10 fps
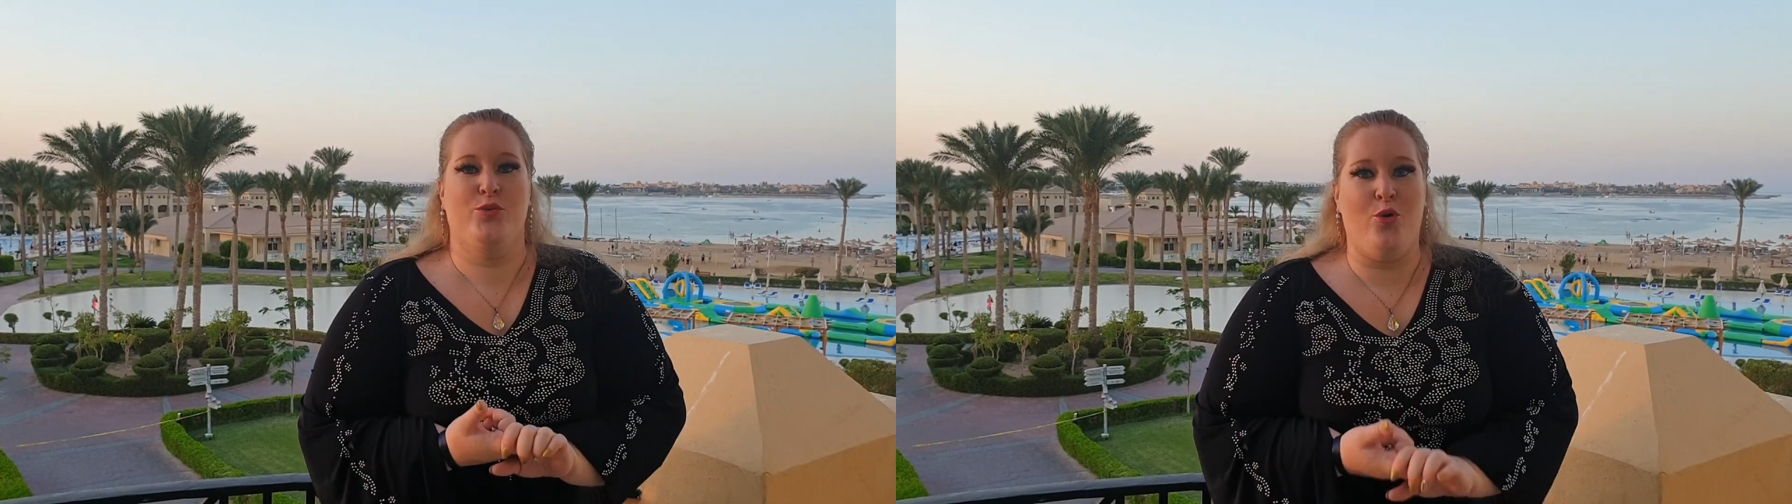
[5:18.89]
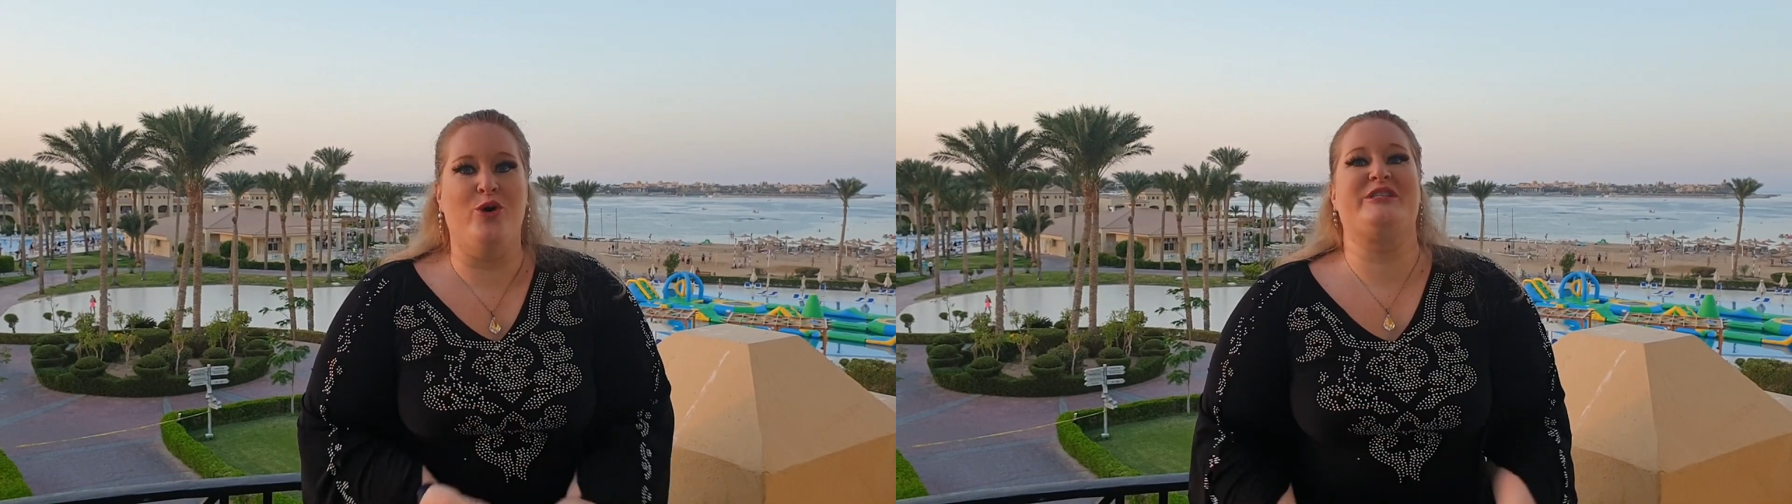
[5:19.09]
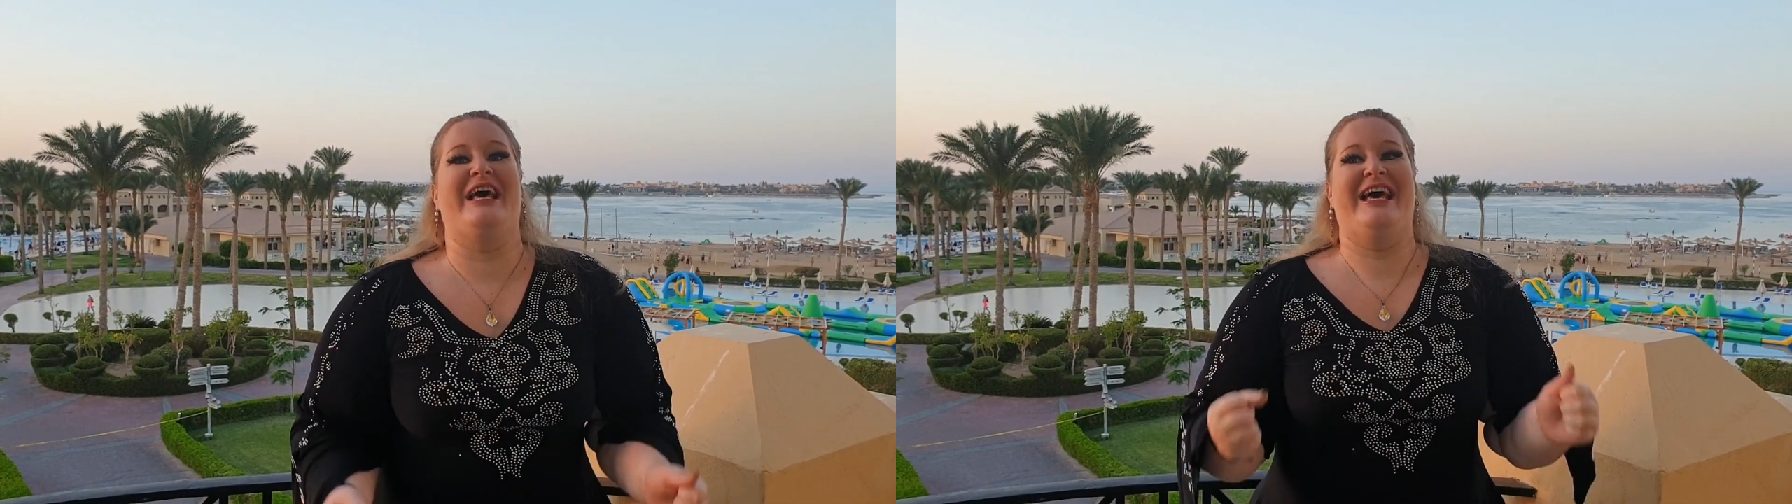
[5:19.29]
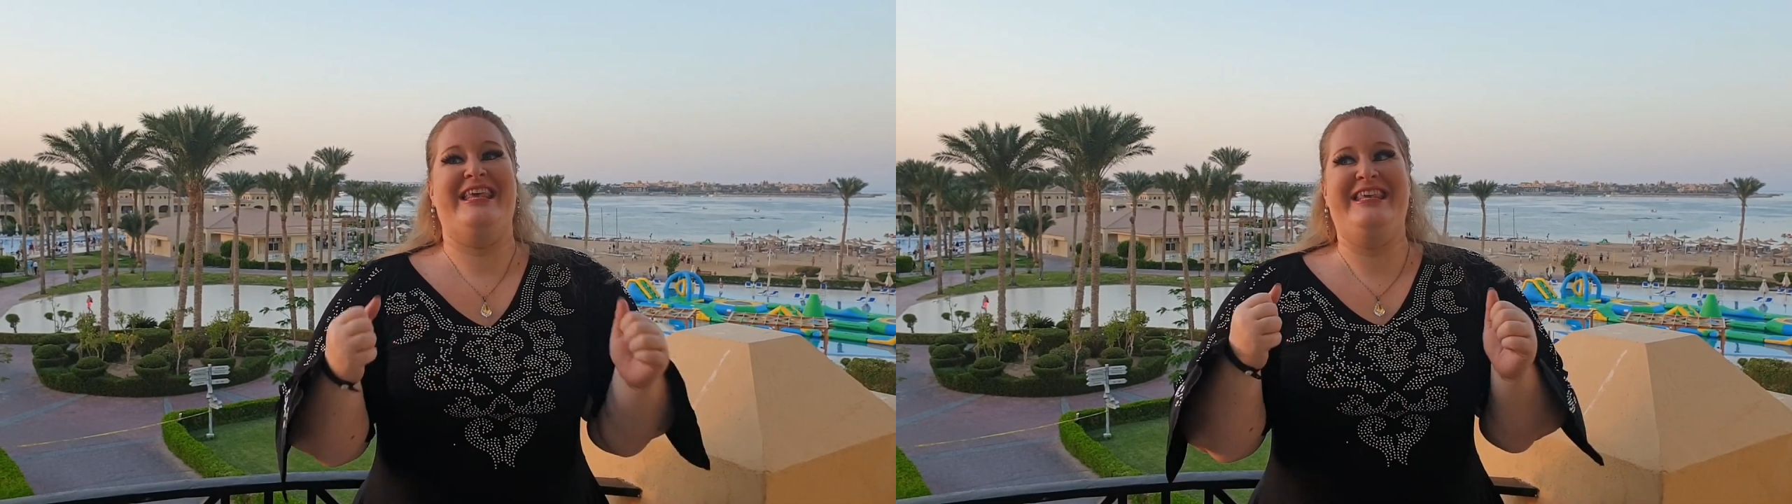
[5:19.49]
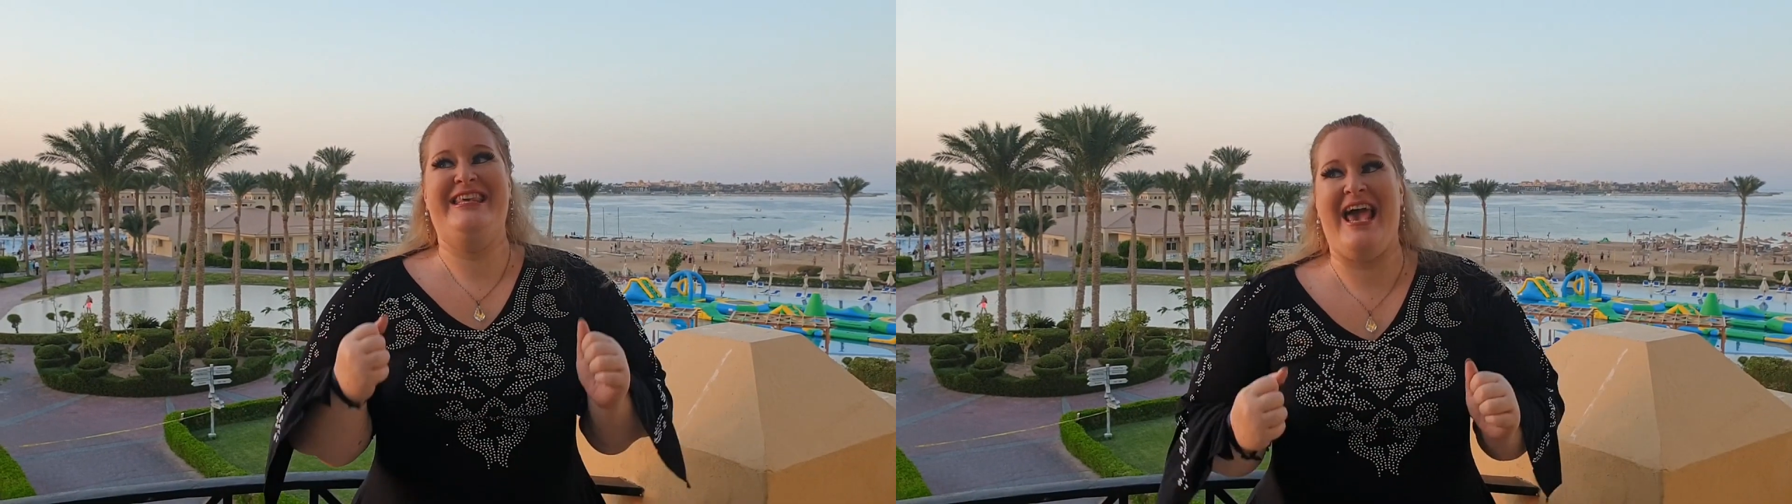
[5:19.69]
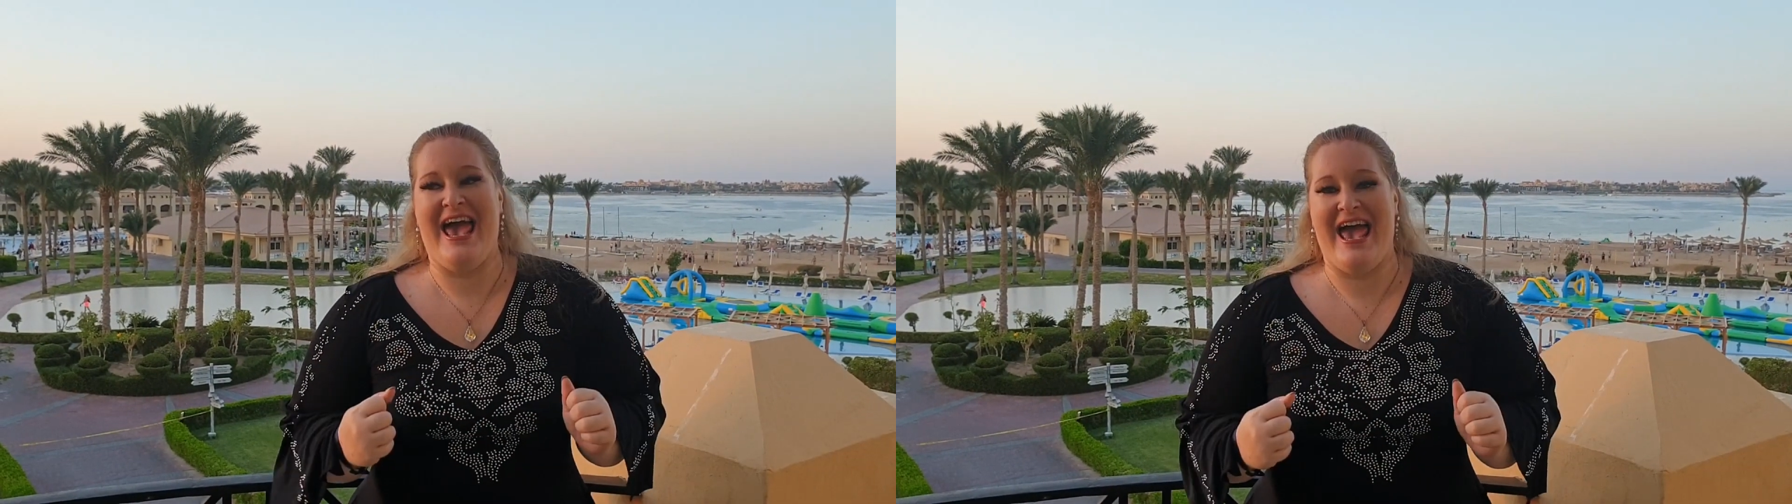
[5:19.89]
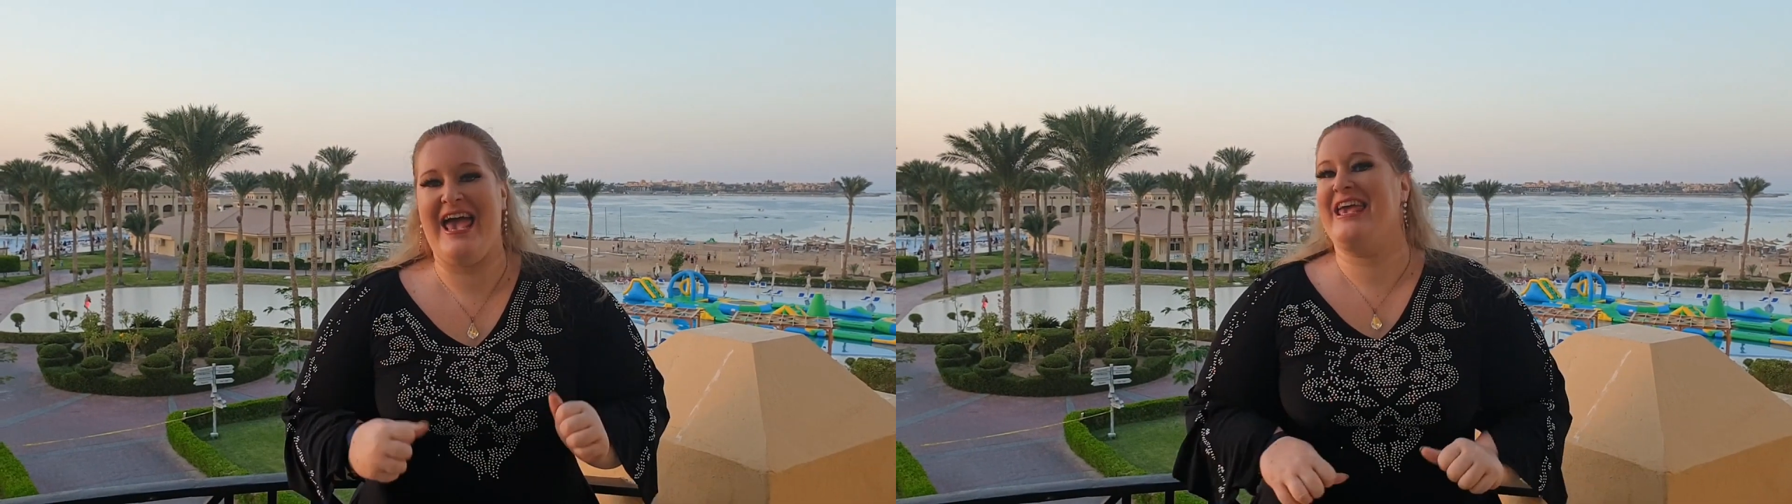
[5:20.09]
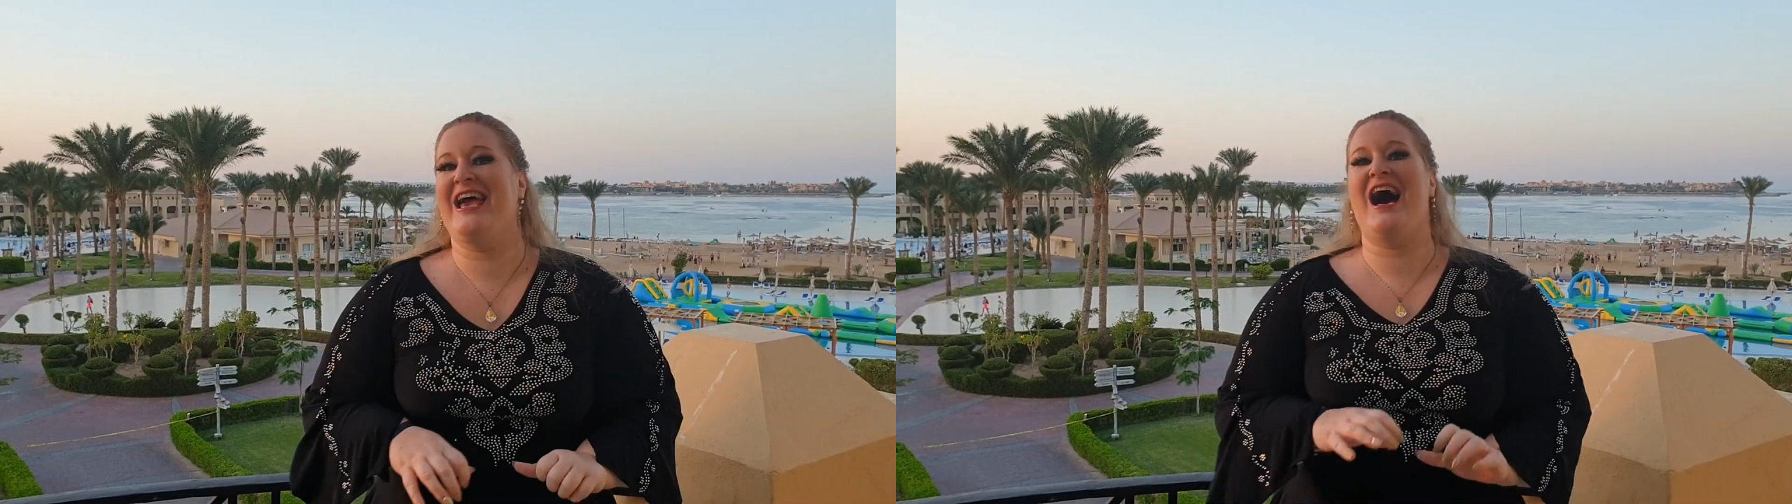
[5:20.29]
water.
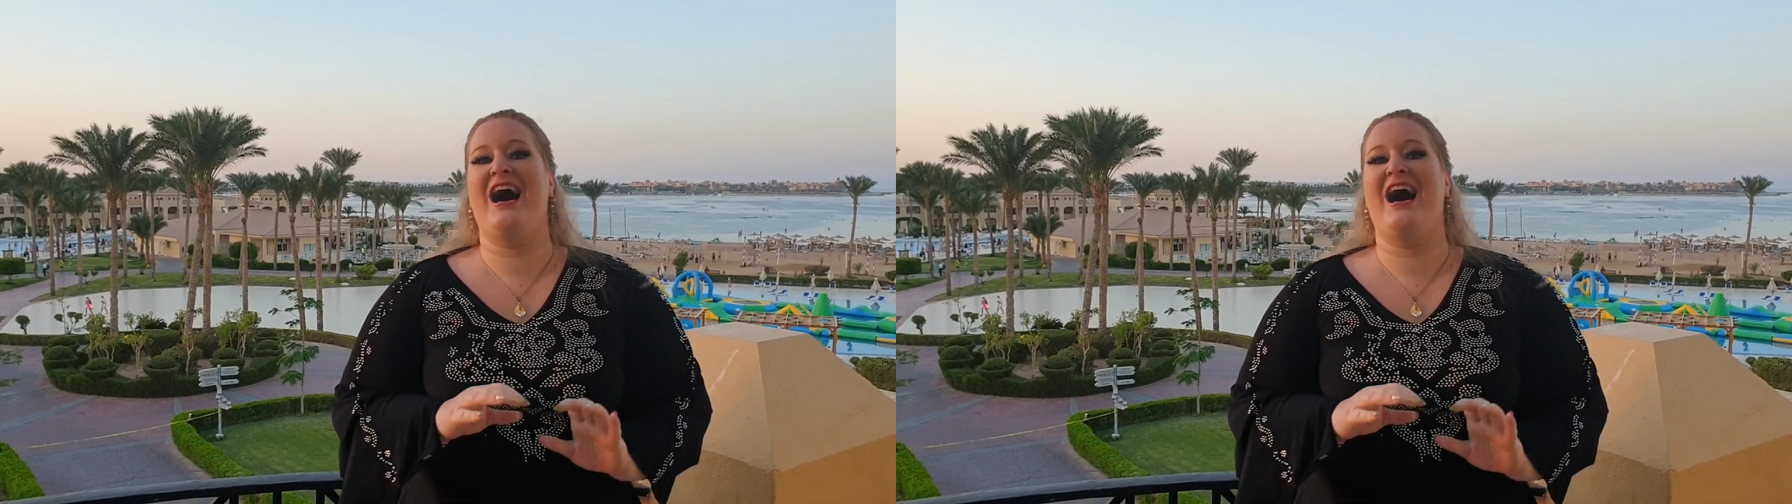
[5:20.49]
Yay!